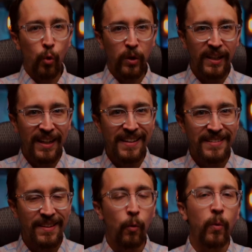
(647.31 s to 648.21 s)

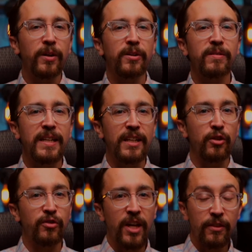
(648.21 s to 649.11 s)
organized where you need it.
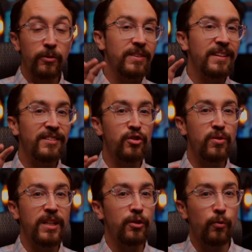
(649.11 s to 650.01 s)
You've got those things that
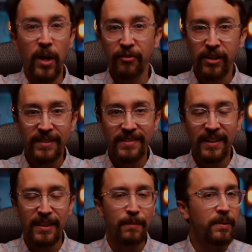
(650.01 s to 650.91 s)
you need to reference
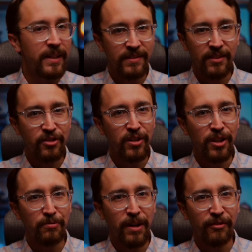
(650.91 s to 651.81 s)
in the place that you
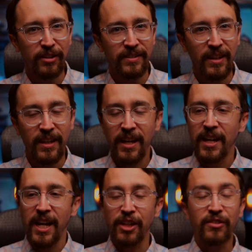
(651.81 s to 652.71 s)
need to reference it.
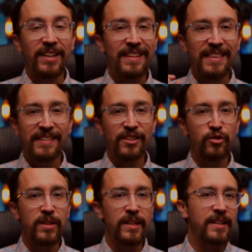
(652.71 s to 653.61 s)
And you've got the things
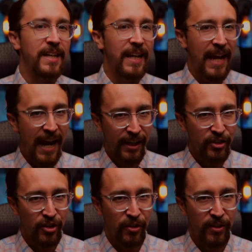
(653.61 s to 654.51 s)
that you need to take
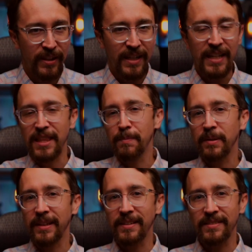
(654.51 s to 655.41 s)
action on in the
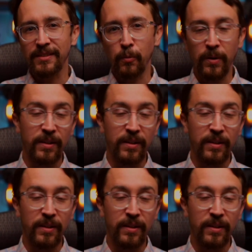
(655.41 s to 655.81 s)
places where